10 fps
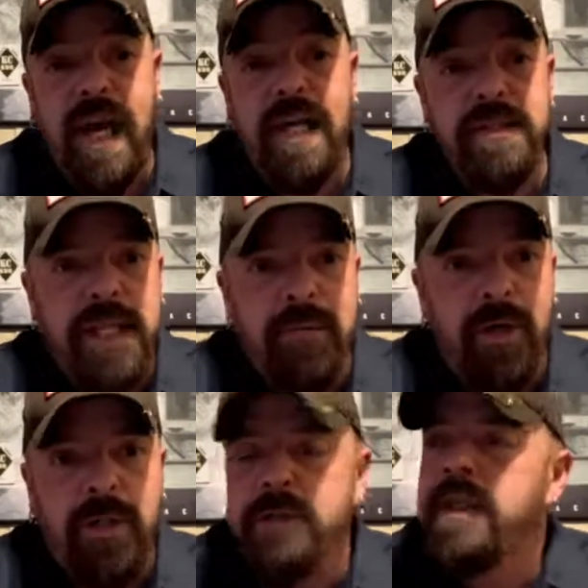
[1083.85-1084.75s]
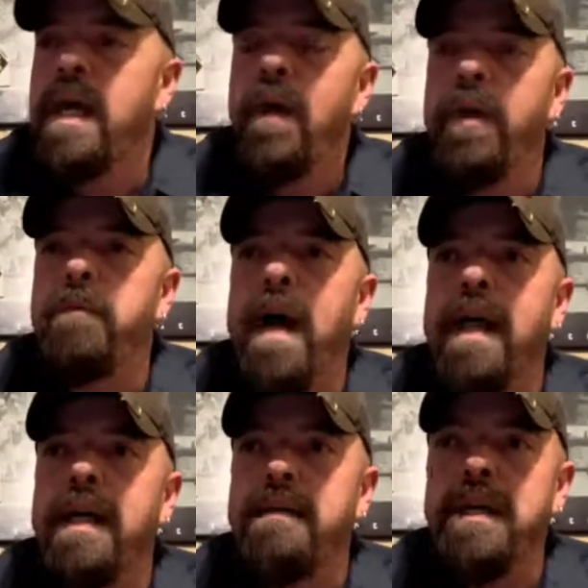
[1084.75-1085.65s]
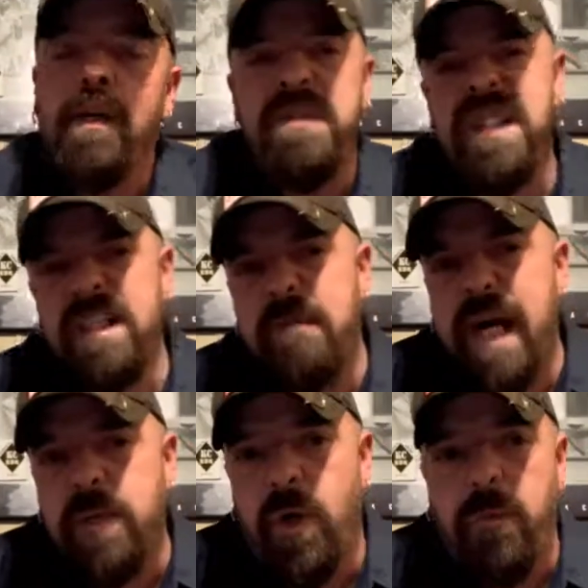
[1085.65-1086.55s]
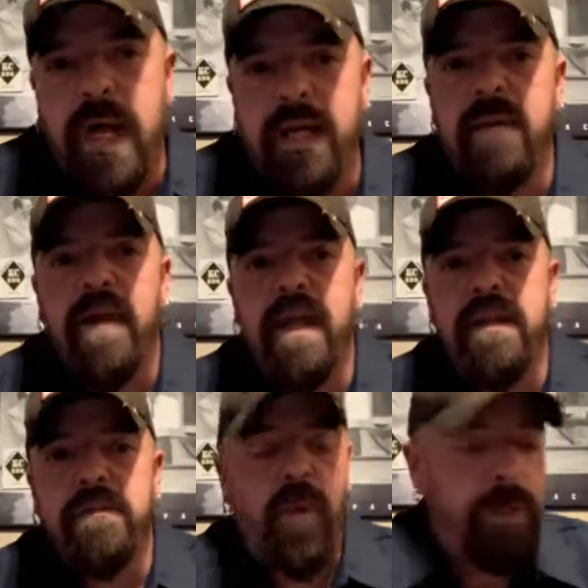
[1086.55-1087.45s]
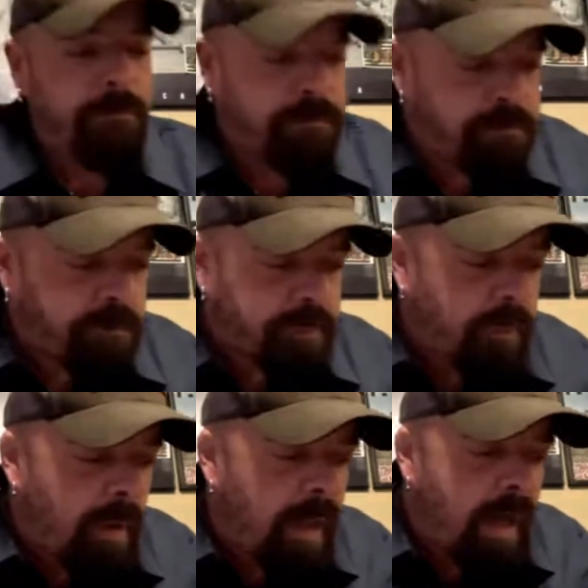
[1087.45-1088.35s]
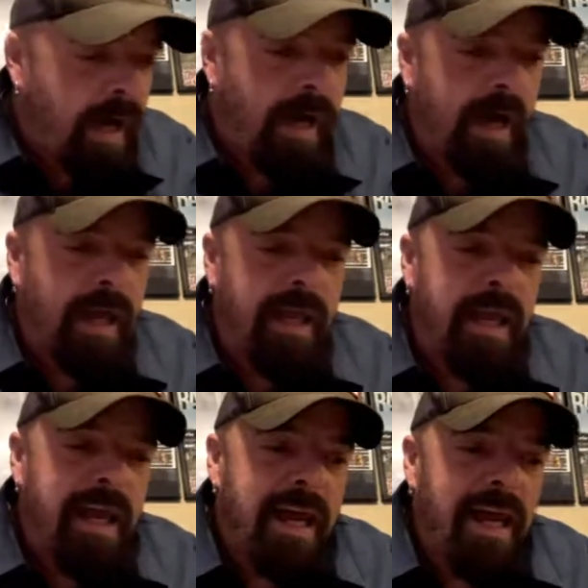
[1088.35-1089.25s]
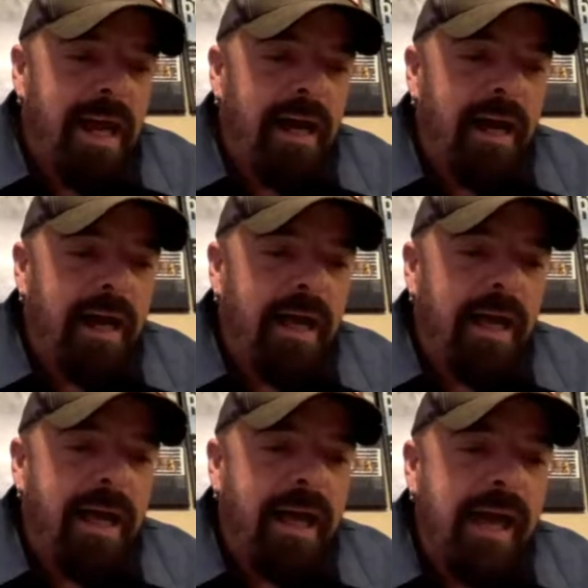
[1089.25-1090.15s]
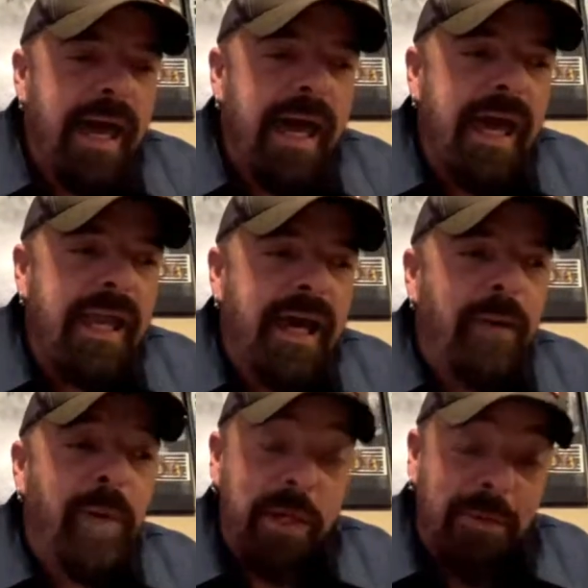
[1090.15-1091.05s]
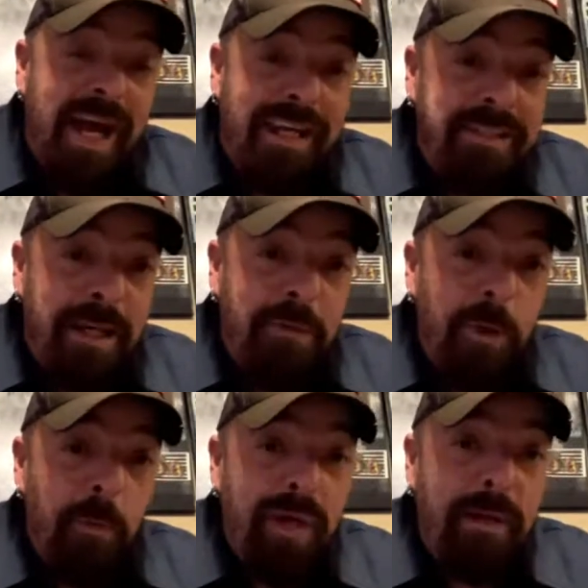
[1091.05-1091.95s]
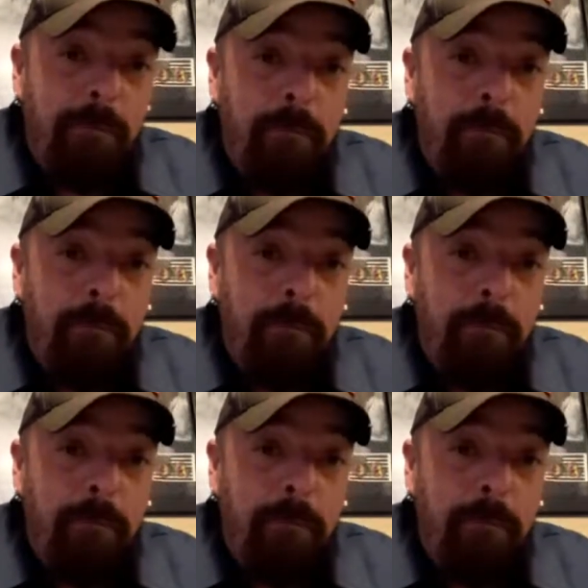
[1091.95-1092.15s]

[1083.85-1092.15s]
guys, Sam Burton, was probably, 6-pack, 12-pack in by this point. But you're right. It's time to go to bed.